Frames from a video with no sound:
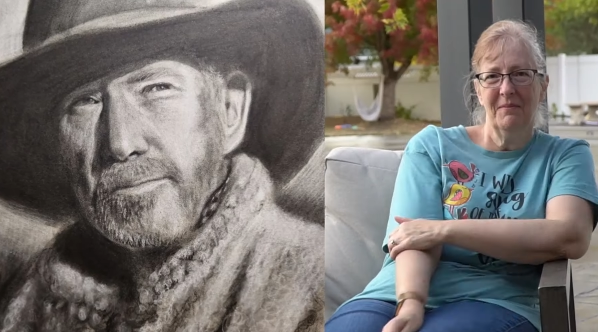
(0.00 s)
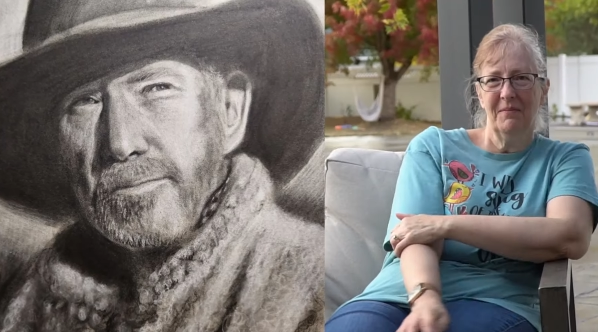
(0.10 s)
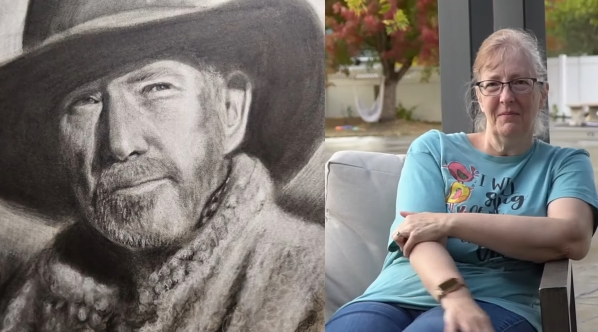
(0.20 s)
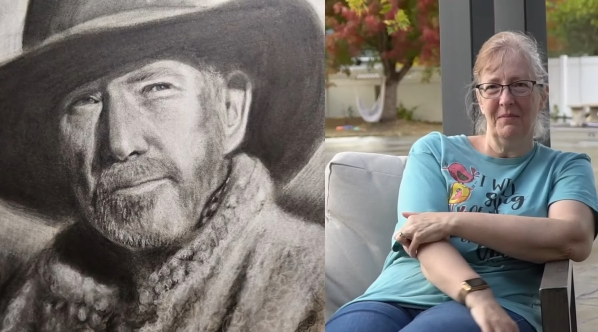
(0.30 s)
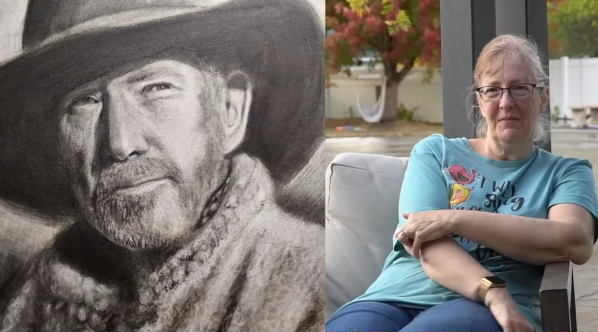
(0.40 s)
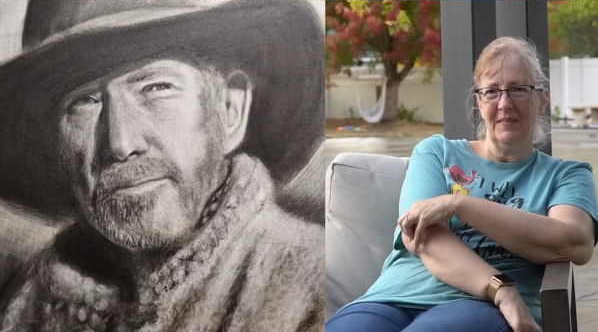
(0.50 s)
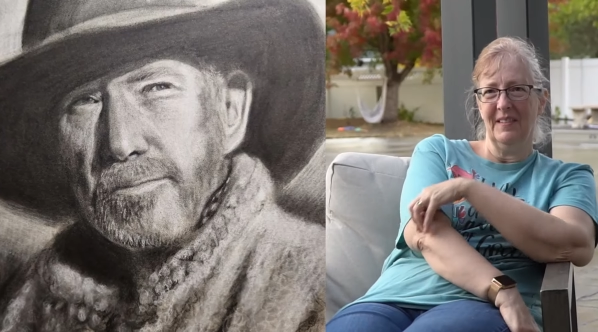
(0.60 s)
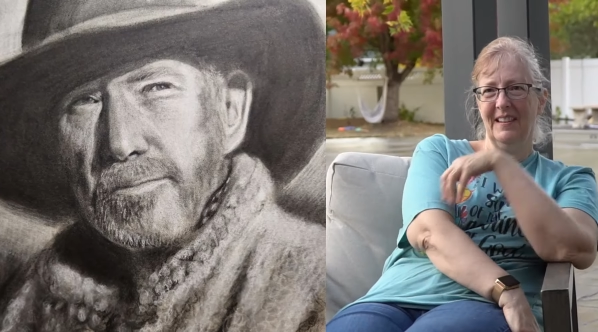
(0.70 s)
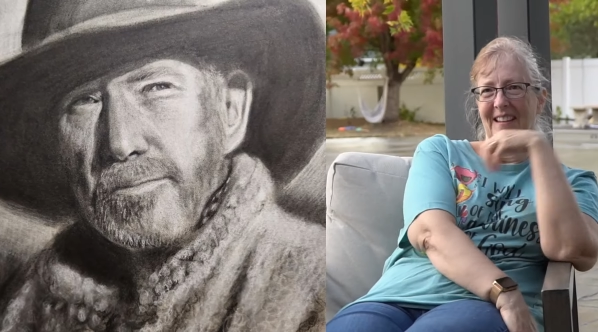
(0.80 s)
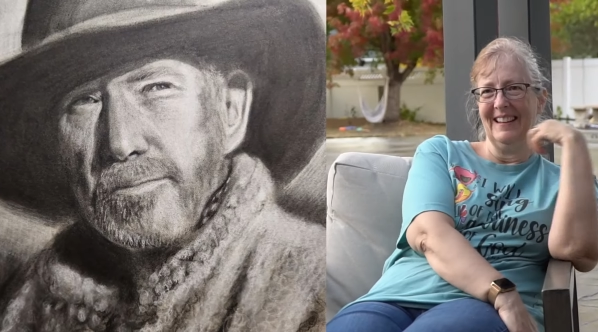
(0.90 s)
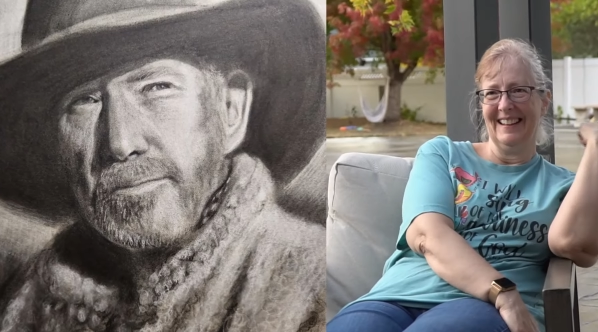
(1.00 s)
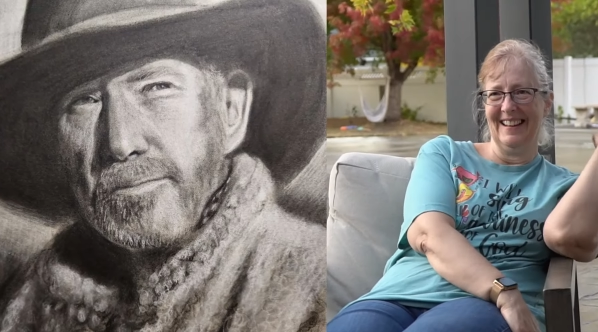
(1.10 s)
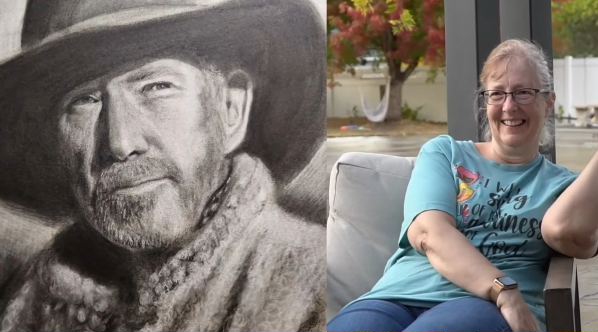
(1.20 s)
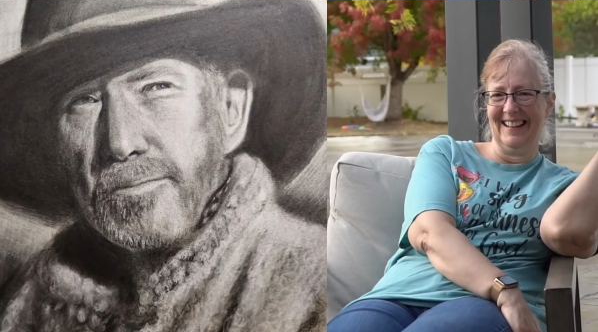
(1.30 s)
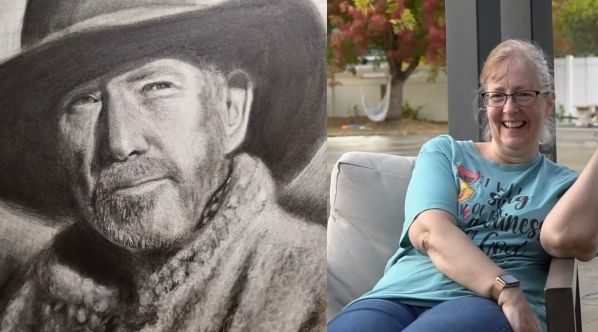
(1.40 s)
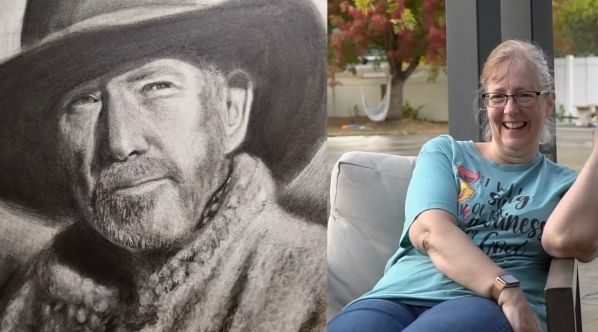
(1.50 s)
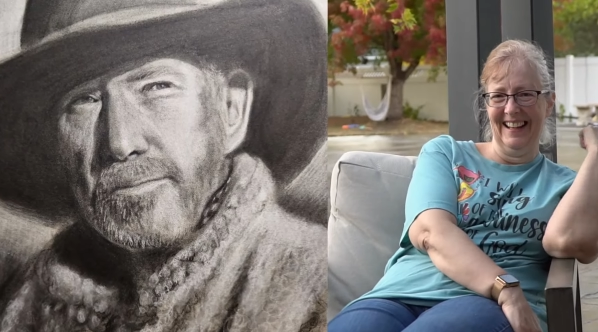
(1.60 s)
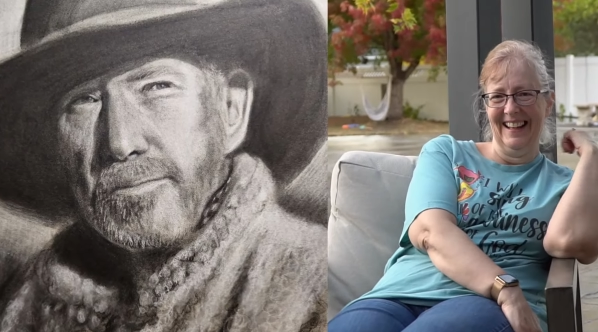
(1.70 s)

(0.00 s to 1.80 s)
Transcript: Nobody speaks.